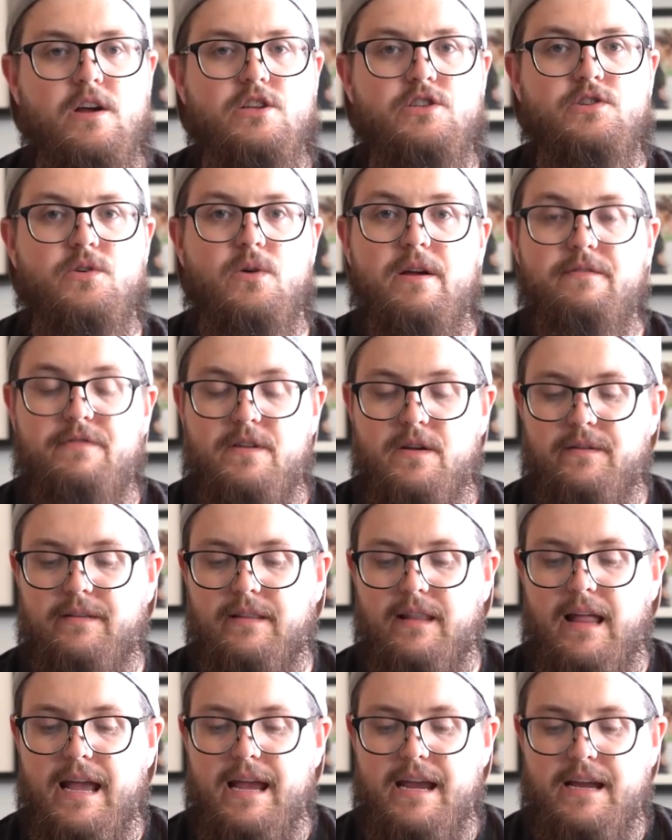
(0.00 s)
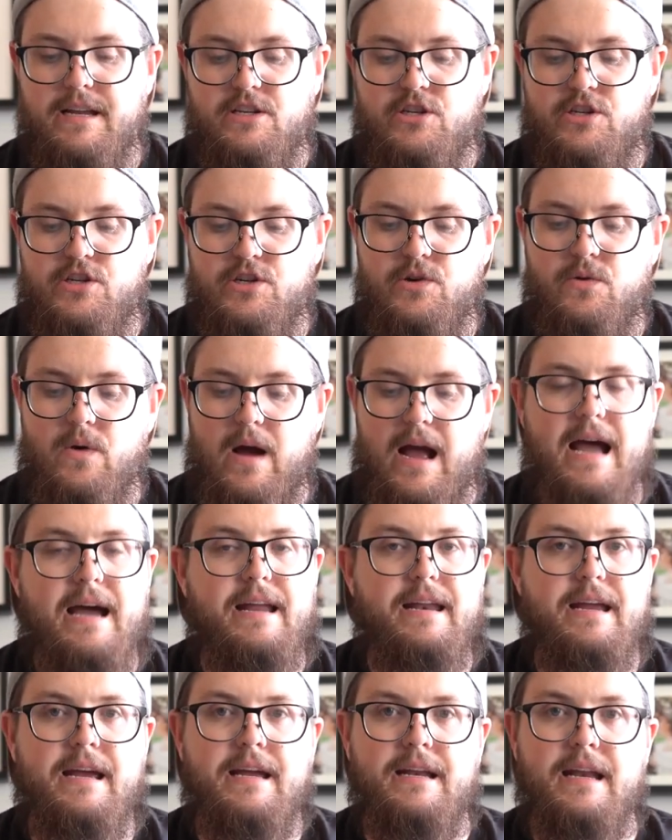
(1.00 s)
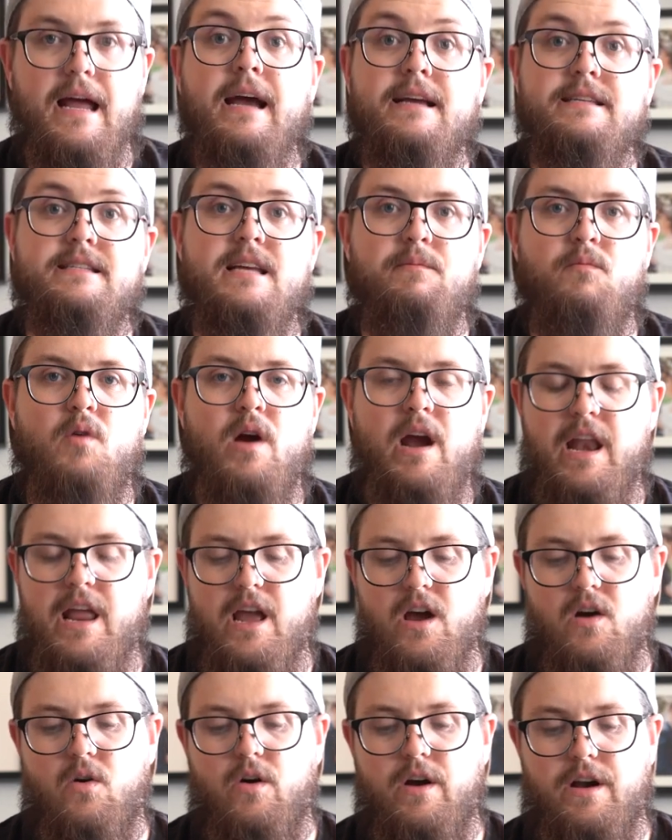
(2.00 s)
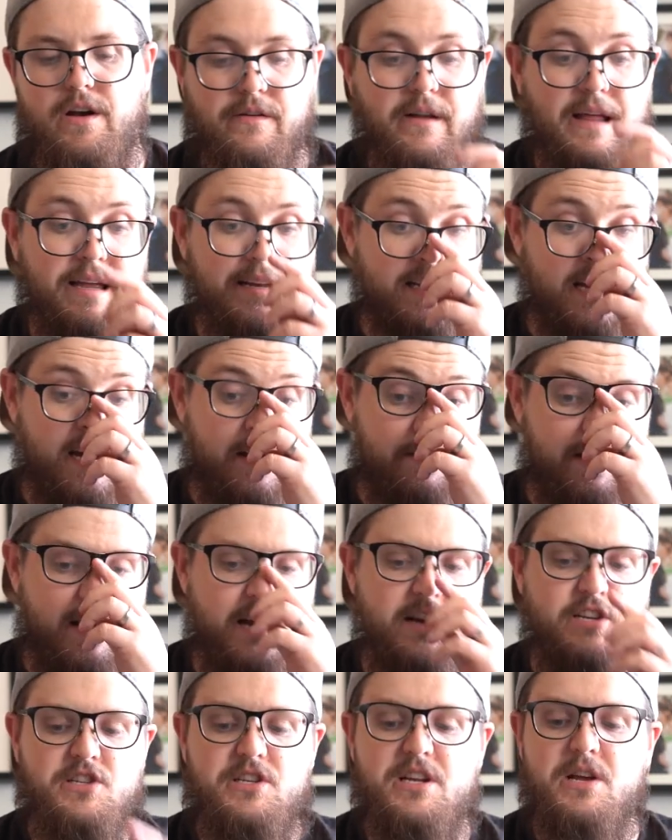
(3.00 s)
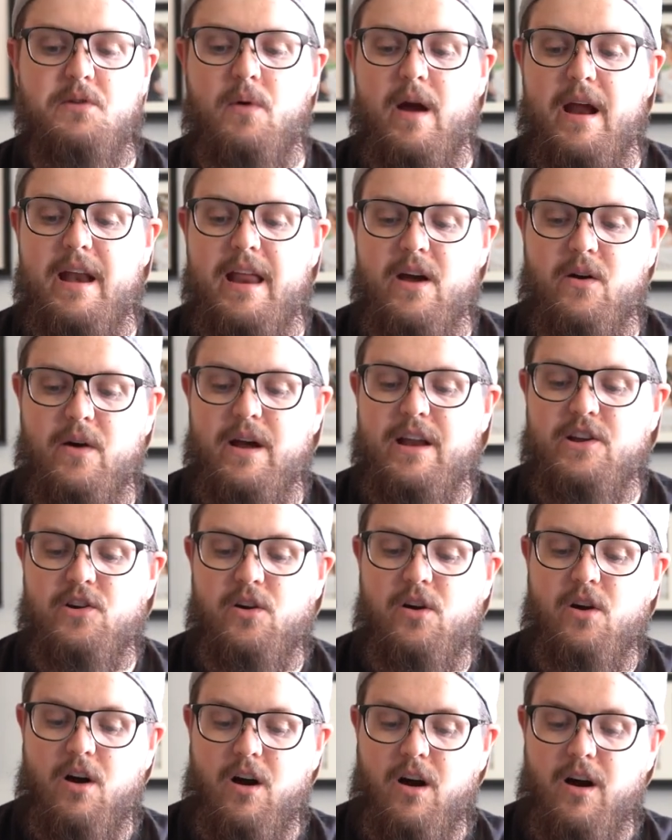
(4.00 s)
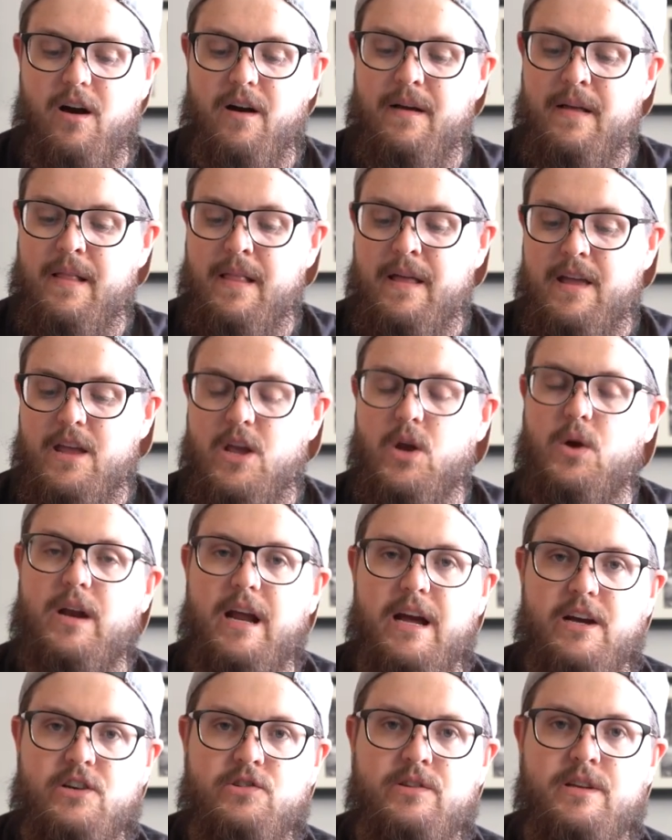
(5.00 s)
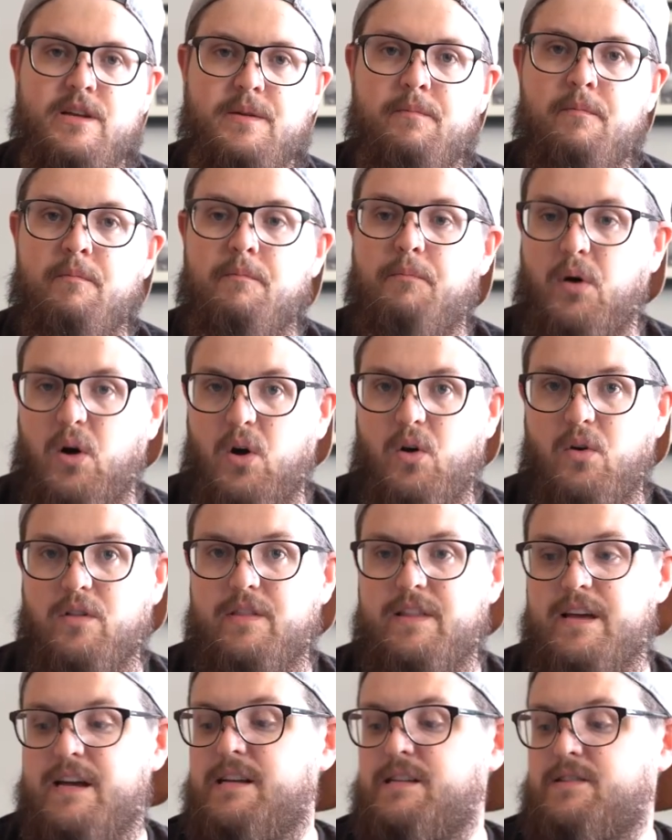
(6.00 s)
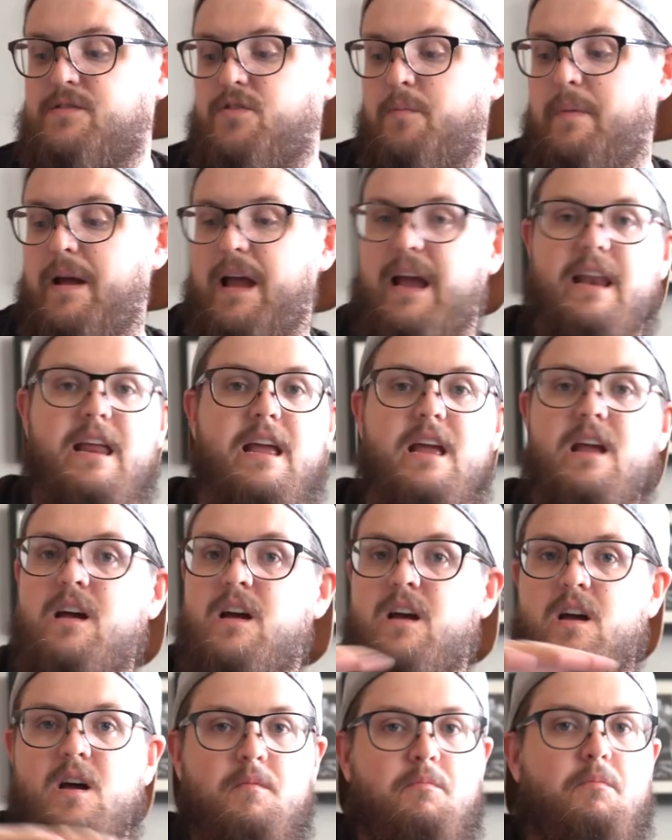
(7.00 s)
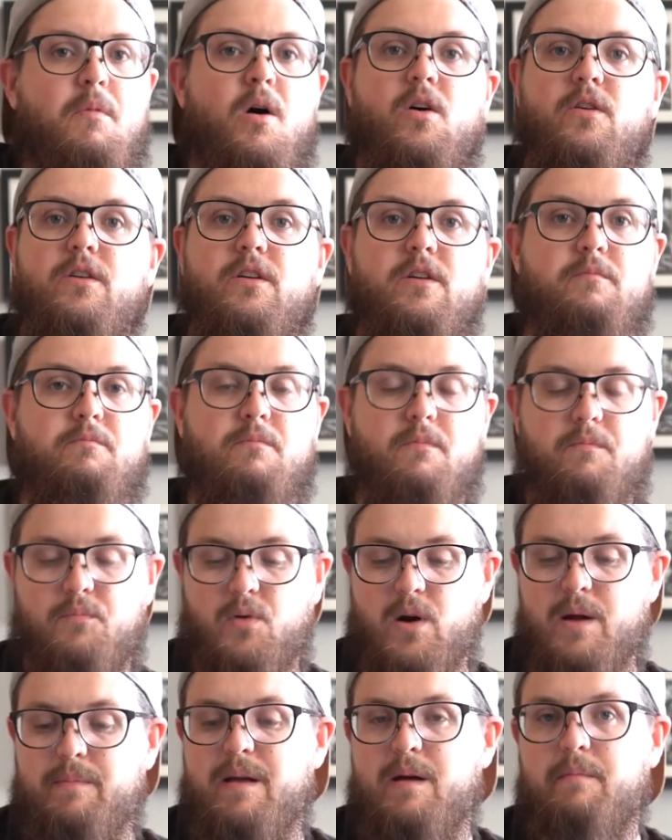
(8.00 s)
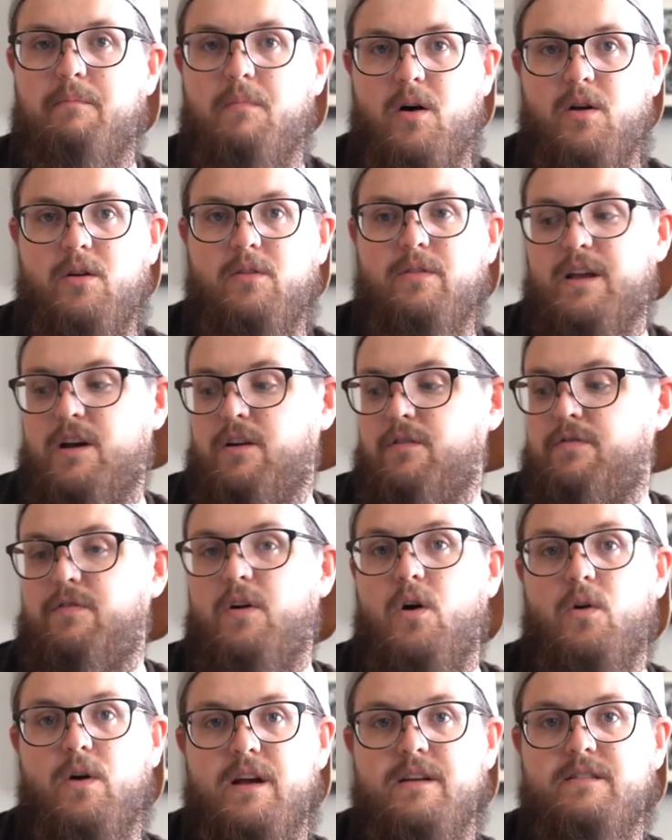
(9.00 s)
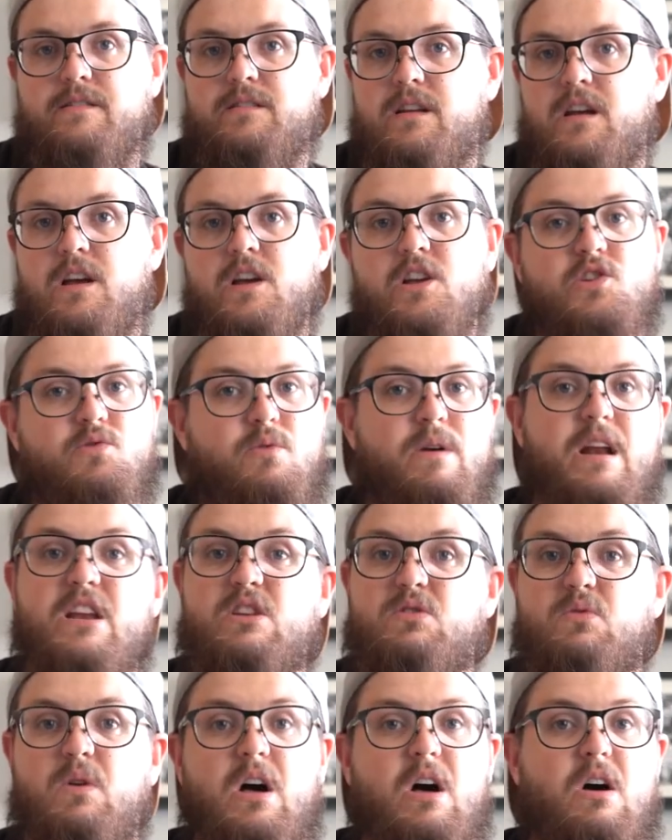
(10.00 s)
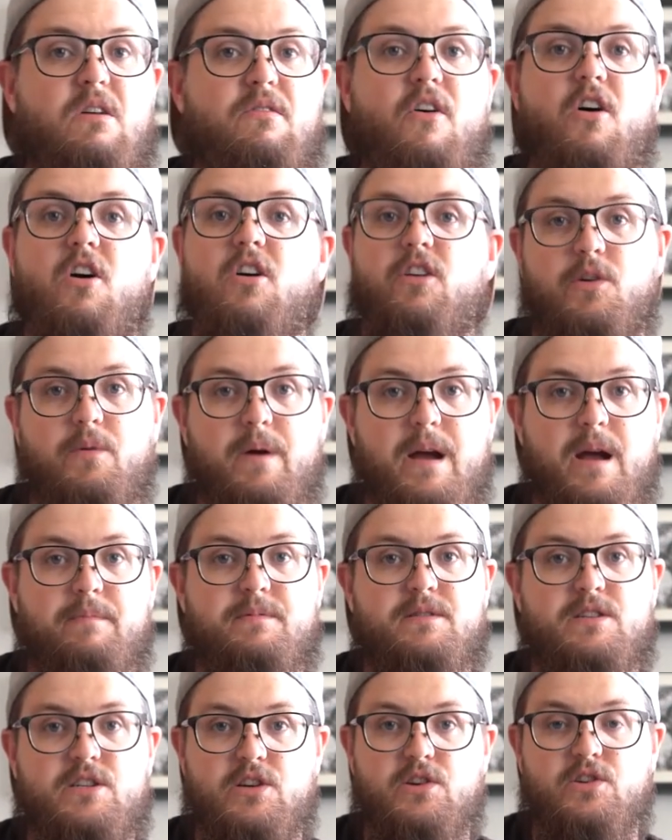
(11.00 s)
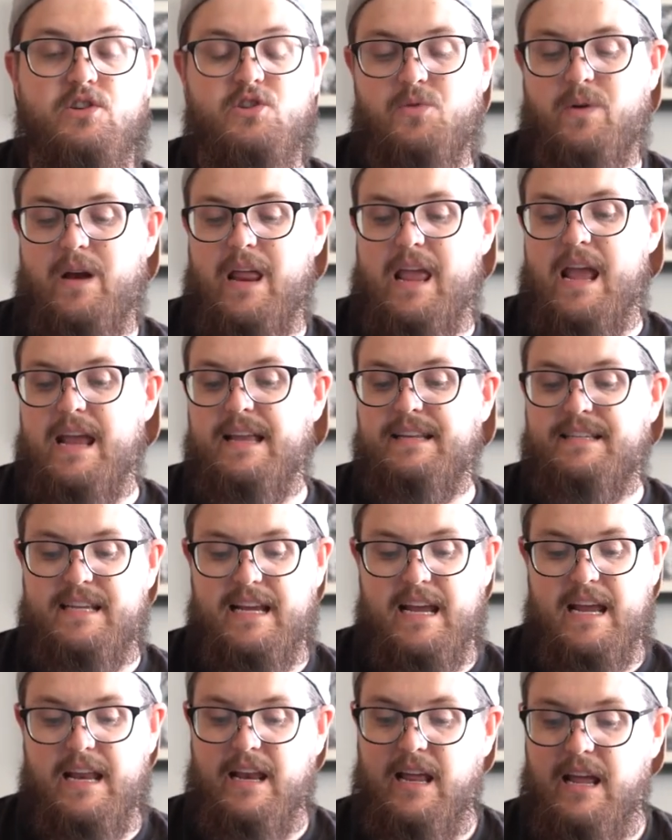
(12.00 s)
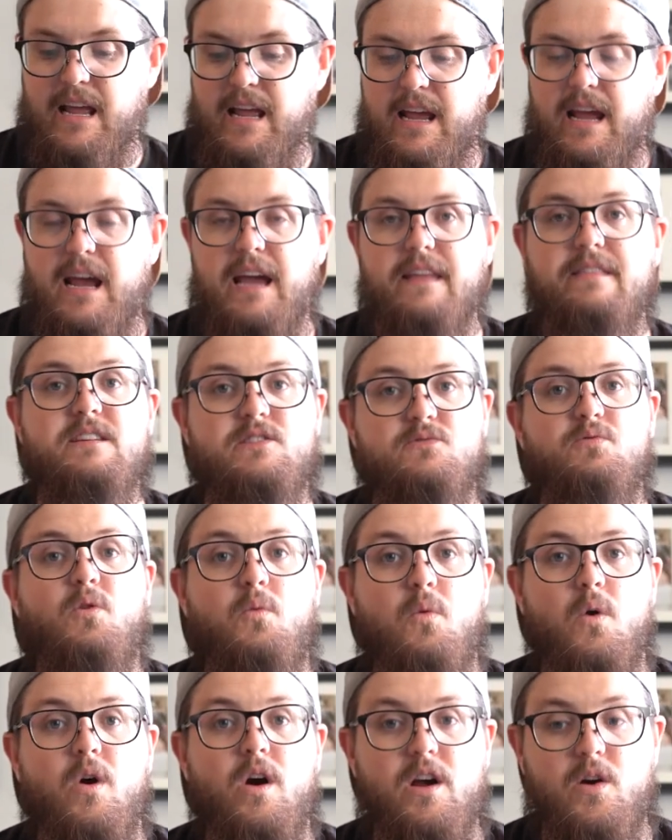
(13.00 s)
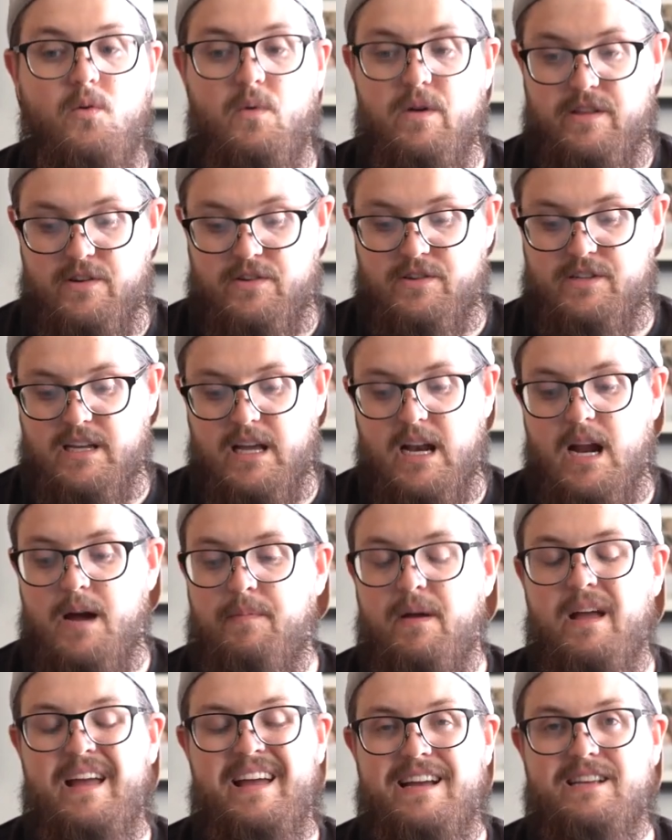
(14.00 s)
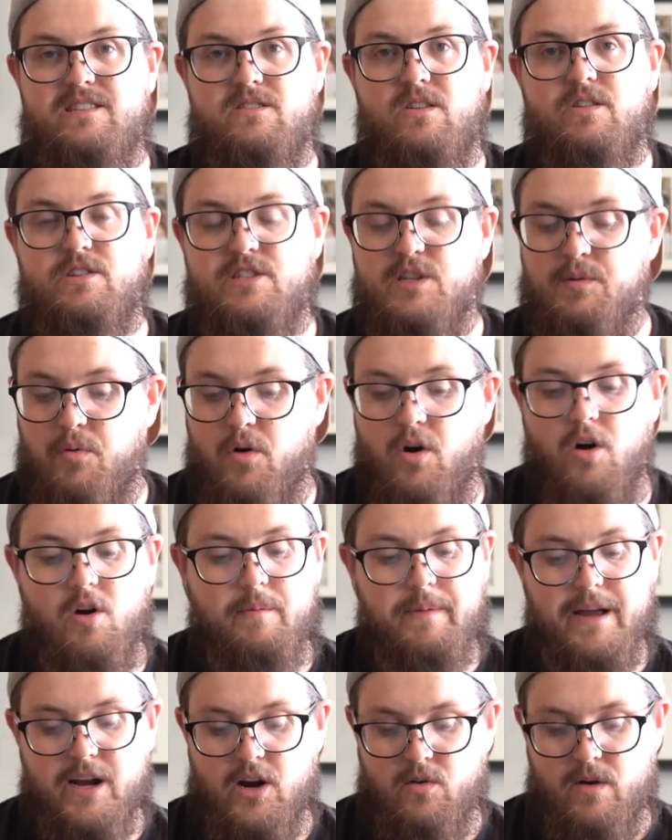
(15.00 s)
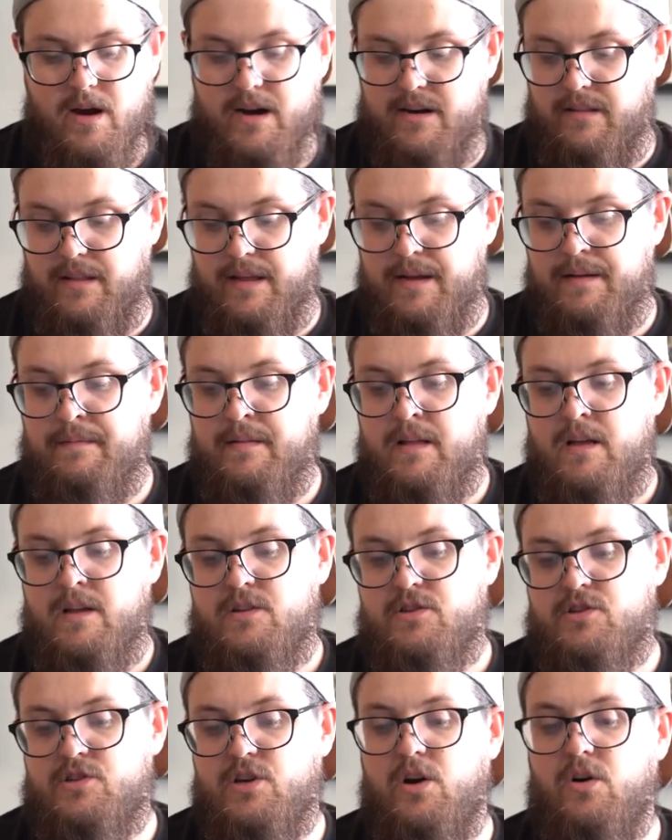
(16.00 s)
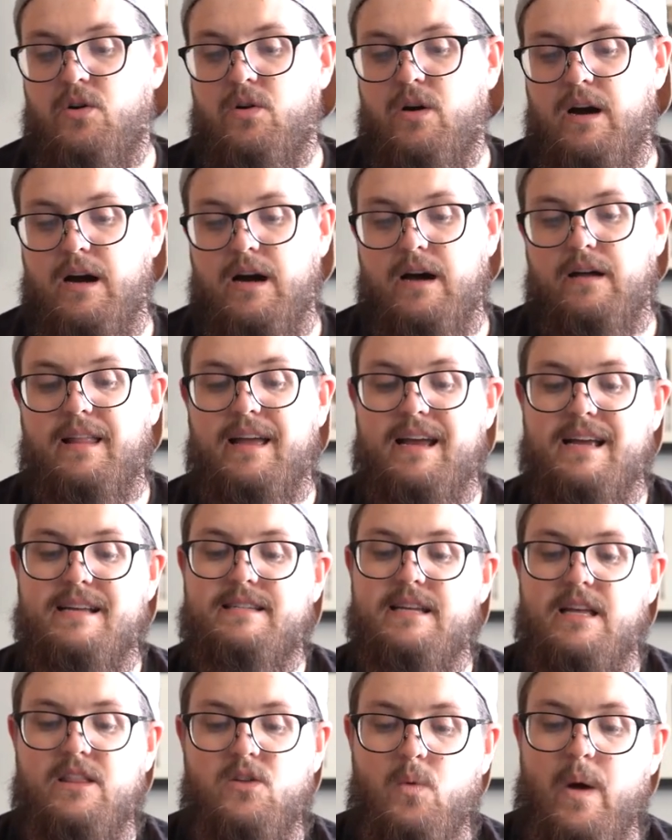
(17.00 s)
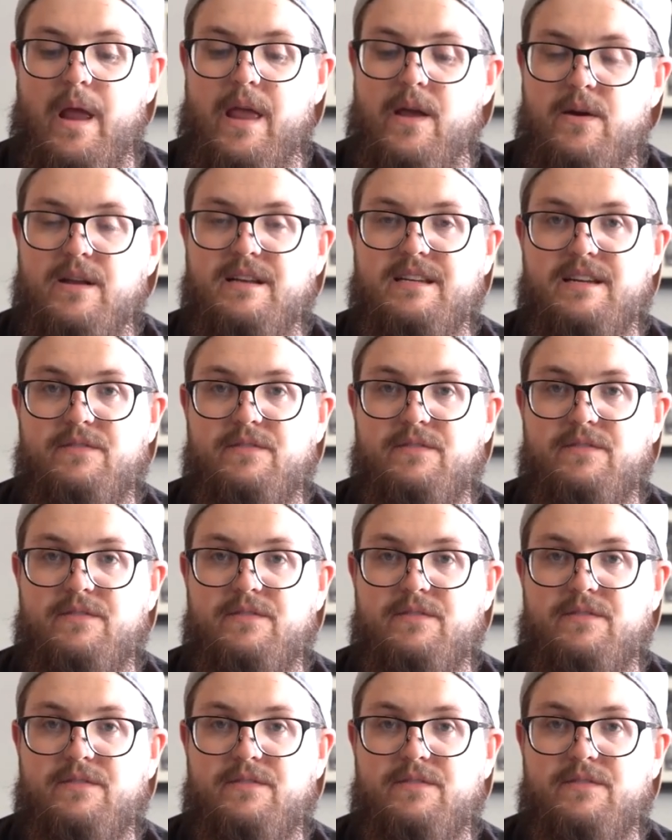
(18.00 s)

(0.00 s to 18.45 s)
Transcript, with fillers: So if you'd like to add in XM radio, or you'd like to have HD radio in your car, you can actually pull this from any model, premium model year Focus, 2012 all the way up to 2018, and this will work with your setup as long as you program it correctly. So like I said, the way you can